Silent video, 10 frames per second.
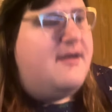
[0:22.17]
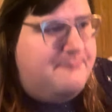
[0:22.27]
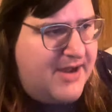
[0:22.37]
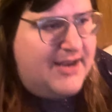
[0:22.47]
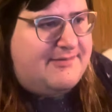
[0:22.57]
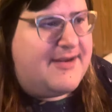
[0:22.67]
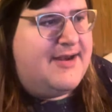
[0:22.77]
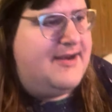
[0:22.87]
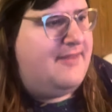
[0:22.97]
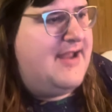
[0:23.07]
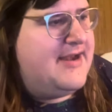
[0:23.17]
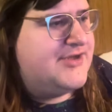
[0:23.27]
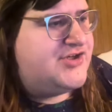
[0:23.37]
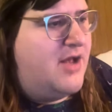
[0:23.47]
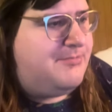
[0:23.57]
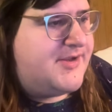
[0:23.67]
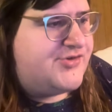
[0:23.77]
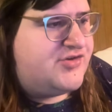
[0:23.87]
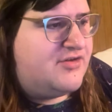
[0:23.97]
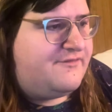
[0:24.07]
But let's get into the NHL
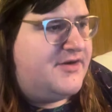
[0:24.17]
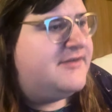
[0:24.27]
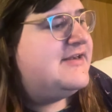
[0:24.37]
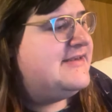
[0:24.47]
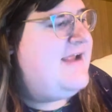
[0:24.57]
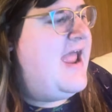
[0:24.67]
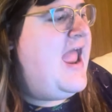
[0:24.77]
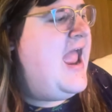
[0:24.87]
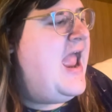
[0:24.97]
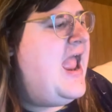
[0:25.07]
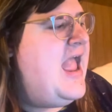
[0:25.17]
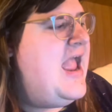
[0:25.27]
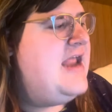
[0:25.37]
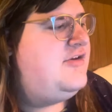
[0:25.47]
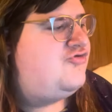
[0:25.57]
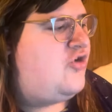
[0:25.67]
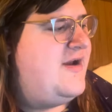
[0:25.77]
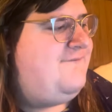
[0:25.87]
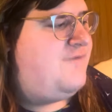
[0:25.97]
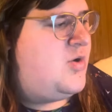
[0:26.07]
predictions for today.
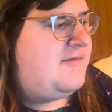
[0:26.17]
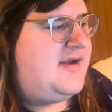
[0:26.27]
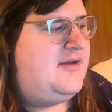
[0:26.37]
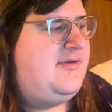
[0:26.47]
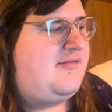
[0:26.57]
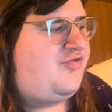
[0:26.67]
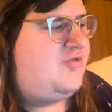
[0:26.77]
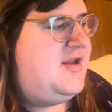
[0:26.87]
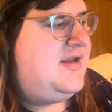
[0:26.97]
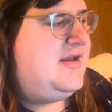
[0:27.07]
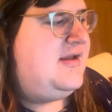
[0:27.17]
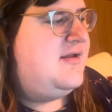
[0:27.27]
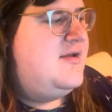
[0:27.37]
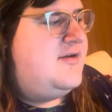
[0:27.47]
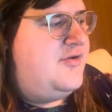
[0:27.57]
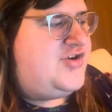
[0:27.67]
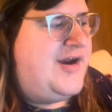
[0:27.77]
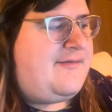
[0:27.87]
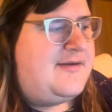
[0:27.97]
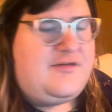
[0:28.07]
Detroit 4, St. Louis 3, New
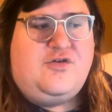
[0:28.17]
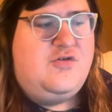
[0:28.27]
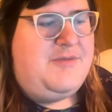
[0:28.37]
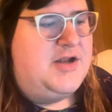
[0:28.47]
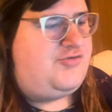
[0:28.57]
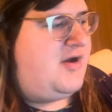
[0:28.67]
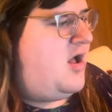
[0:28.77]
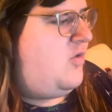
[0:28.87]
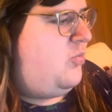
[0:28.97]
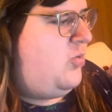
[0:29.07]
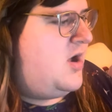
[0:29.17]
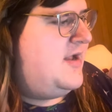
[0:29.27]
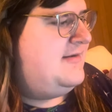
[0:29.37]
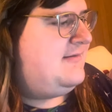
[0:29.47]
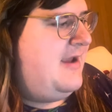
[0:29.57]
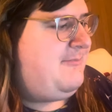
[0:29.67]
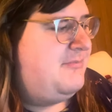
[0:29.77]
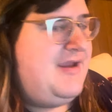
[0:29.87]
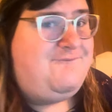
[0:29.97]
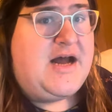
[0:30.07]
Jersey 2, Montreal 1,
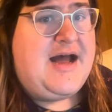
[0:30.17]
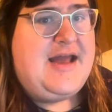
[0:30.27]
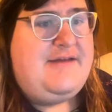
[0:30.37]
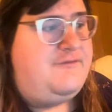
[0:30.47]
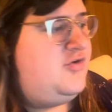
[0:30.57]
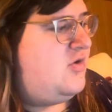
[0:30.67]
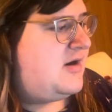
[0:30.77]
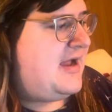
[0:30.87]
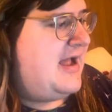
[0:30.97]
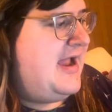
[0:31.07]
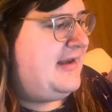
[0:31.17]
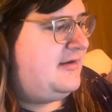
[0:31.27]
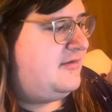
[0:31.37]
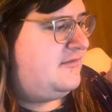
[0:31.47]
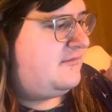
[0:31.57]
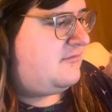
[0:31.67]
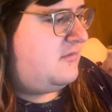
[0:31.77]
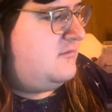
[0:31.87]
Tampa Bay 5, New York Islanders